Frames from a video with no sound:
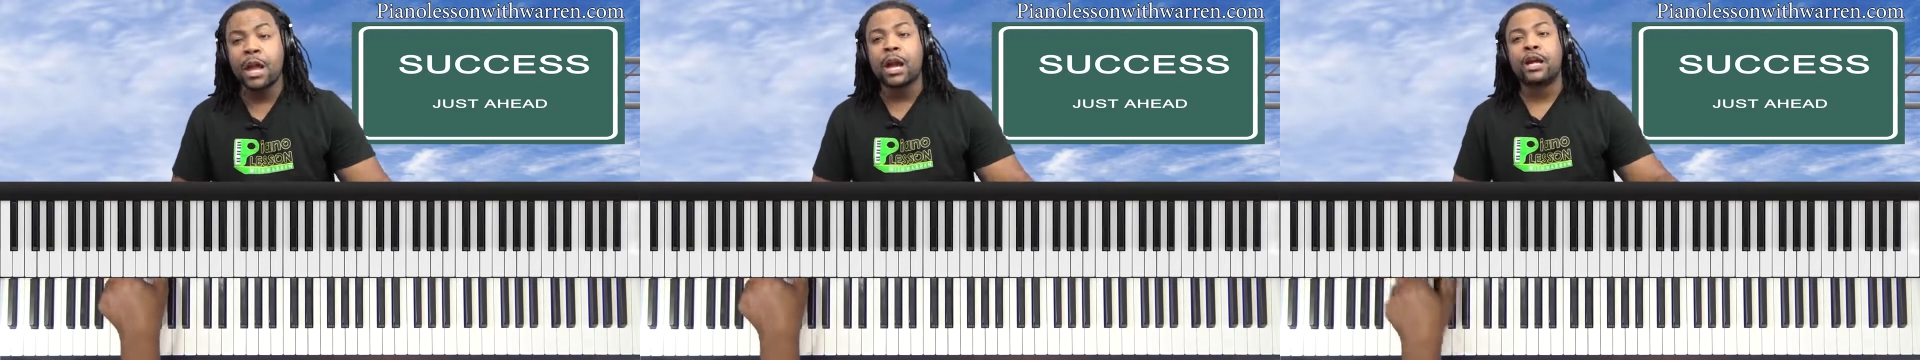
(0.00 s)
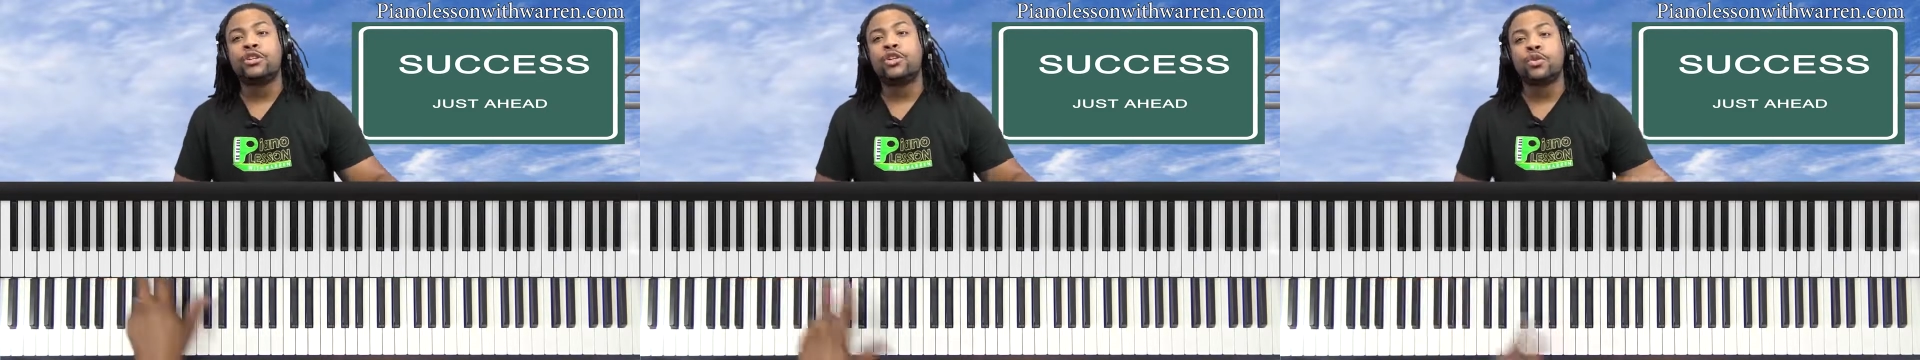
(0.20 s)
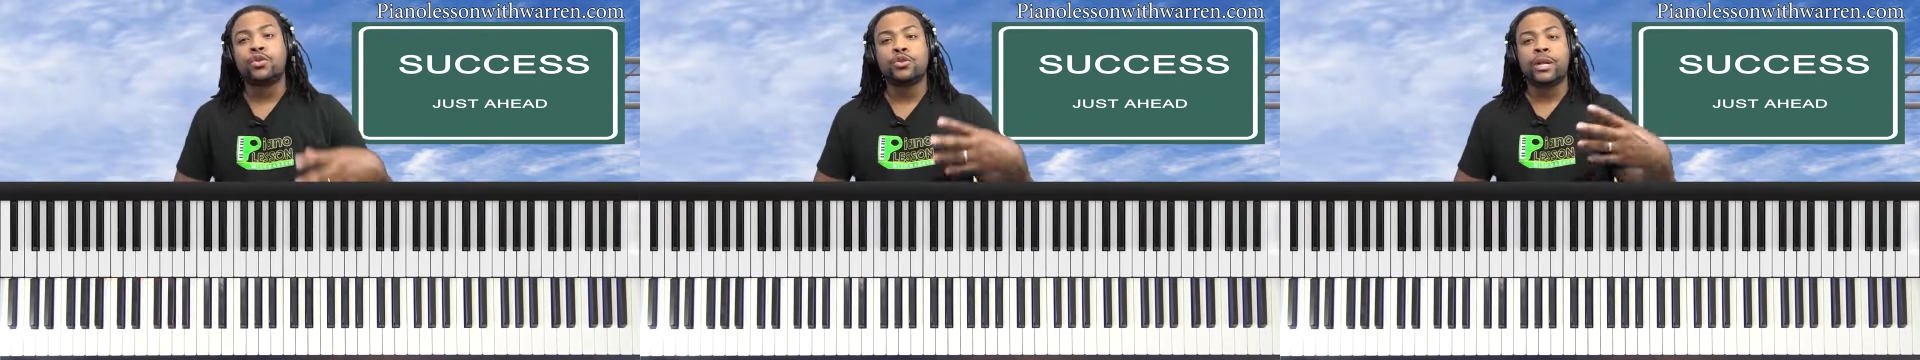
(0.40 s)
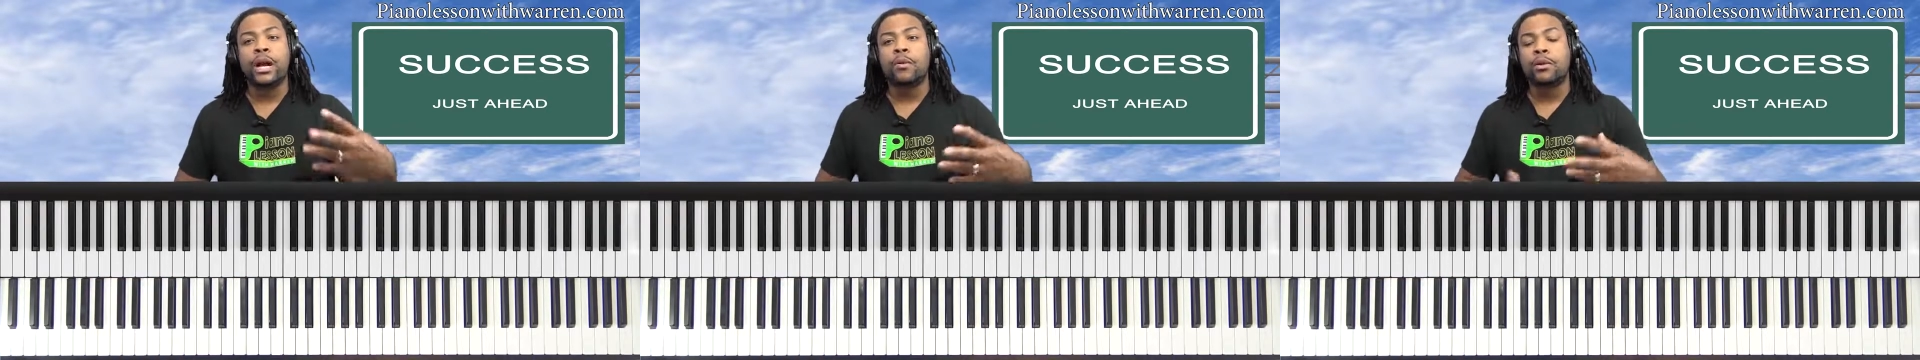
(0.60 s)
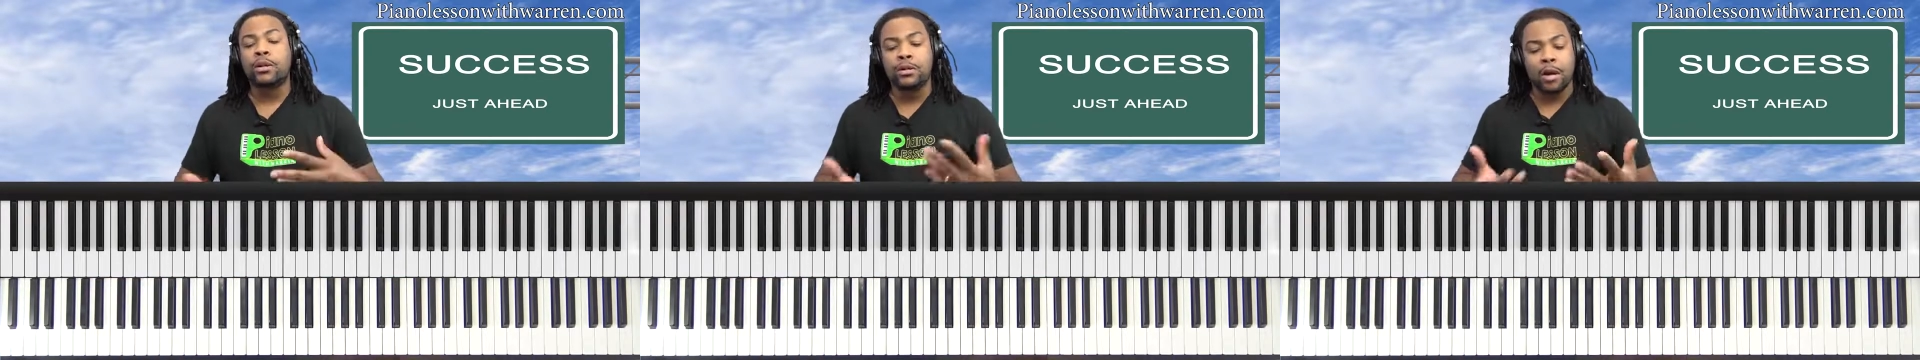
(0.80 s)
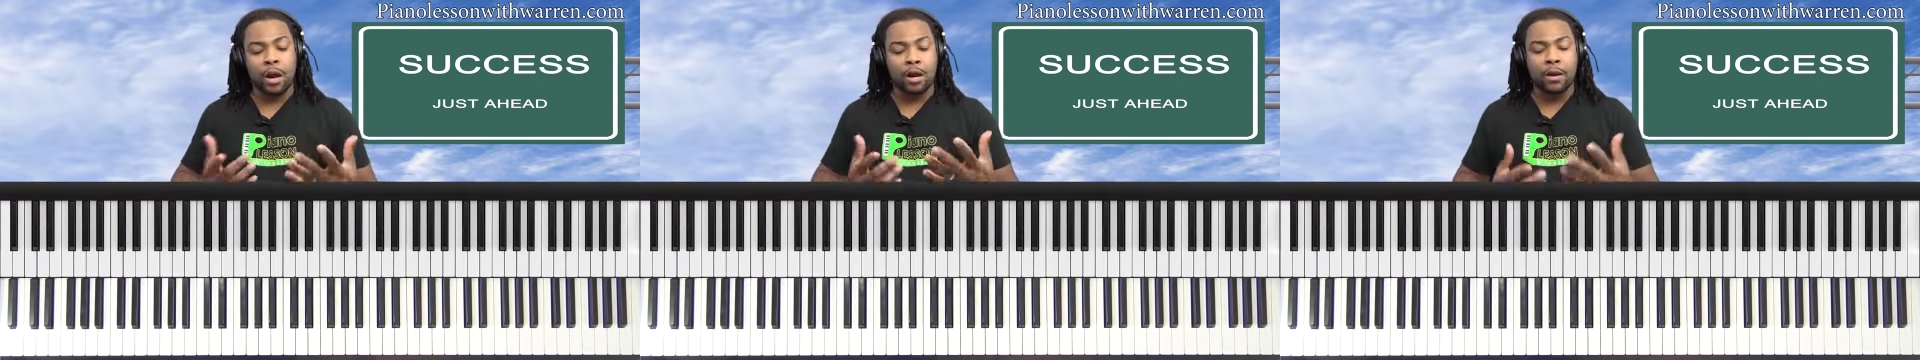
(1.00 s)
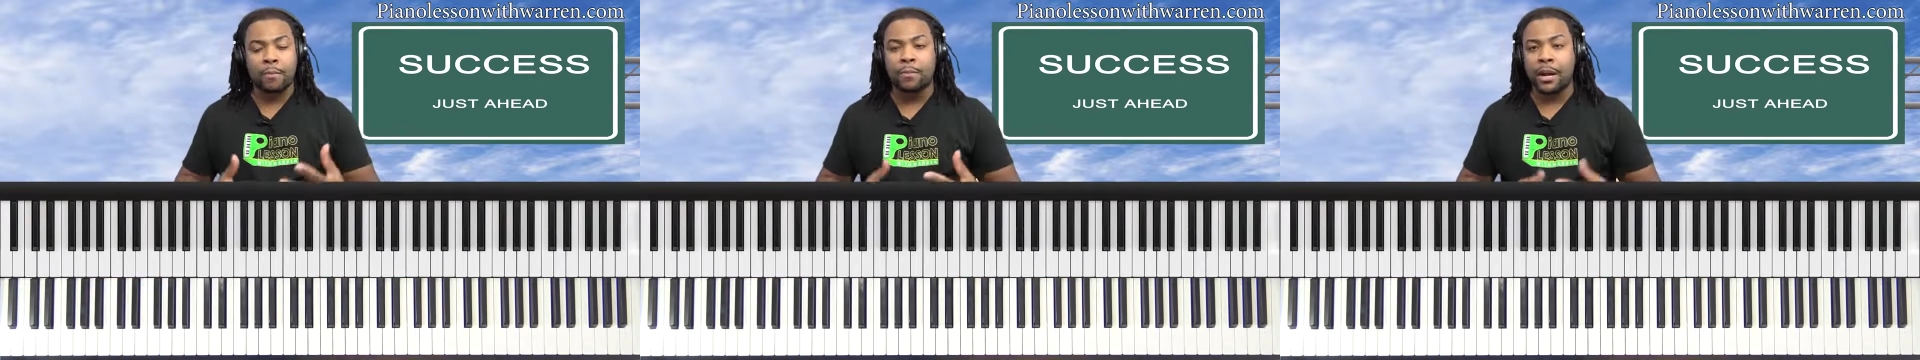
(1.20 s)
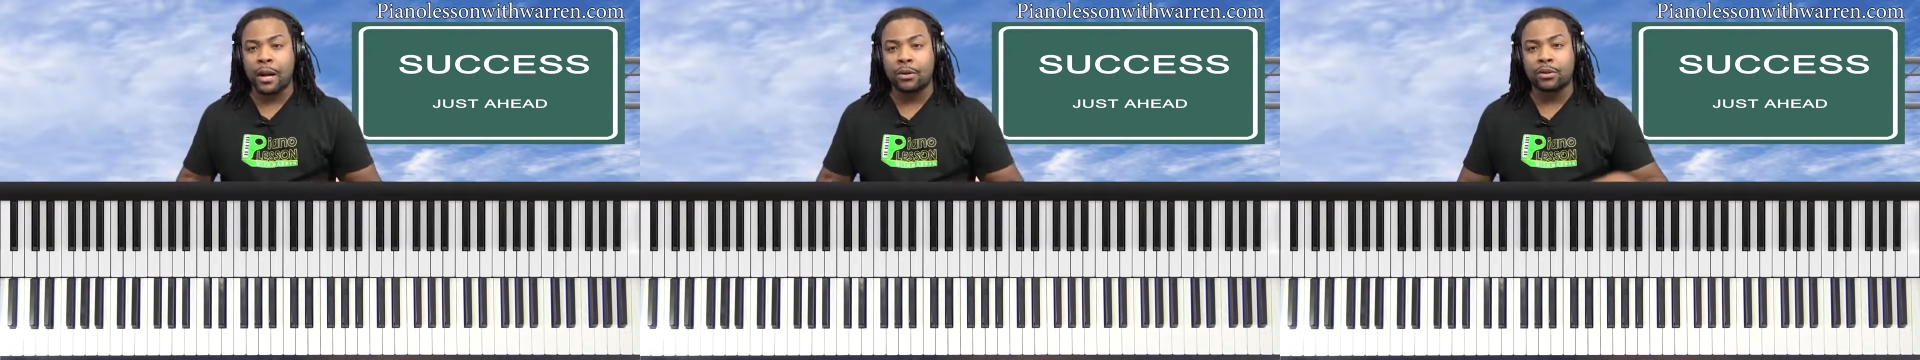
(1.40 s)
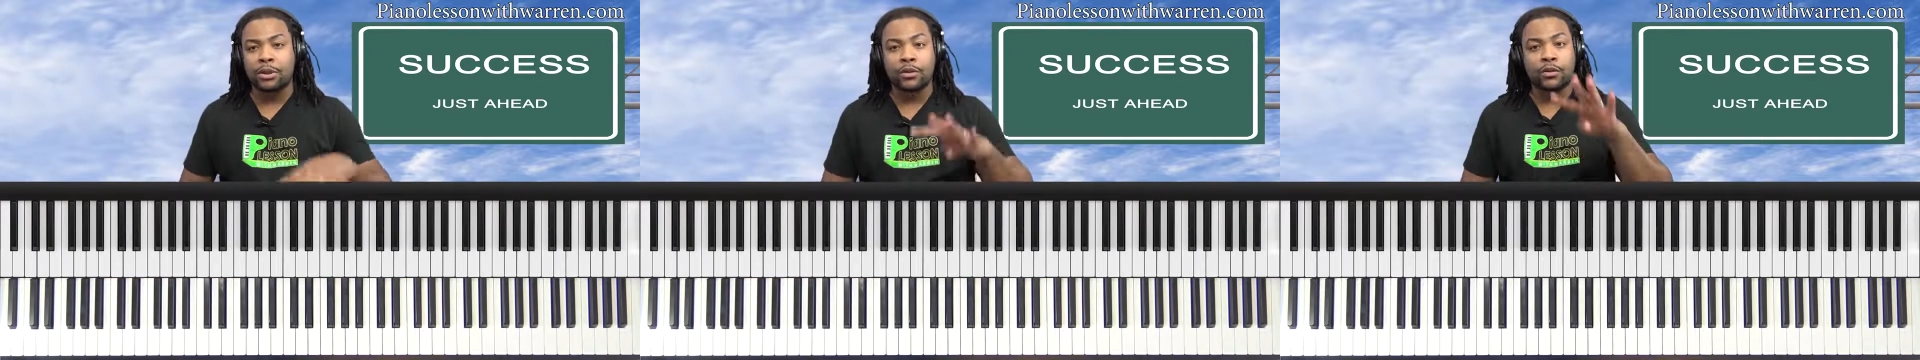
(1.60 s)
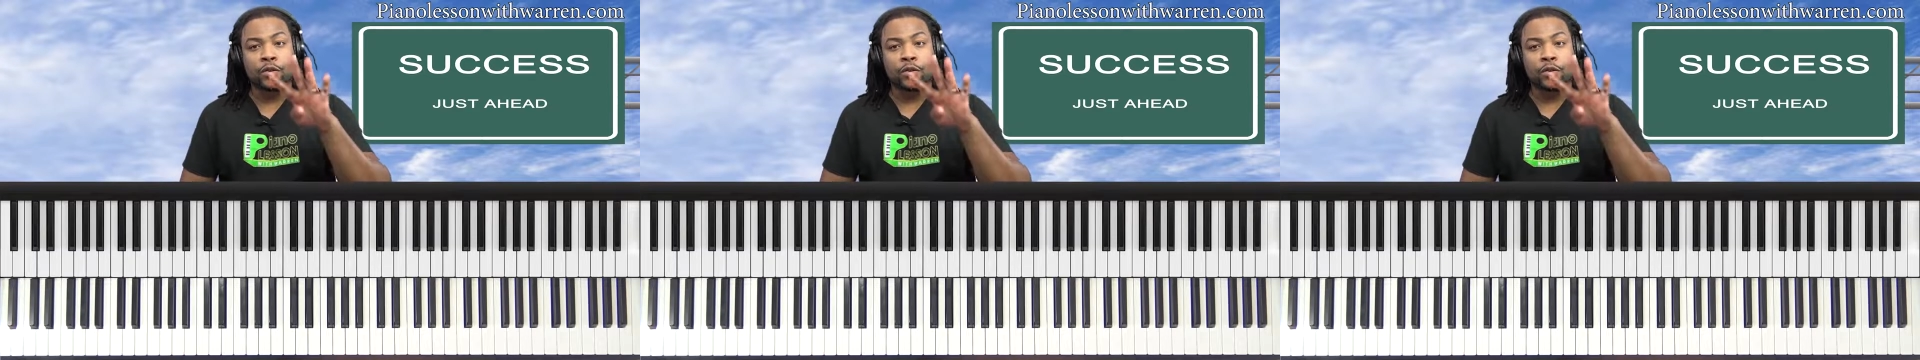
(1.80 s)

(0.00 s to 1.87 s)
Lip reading: And so today I want to talk about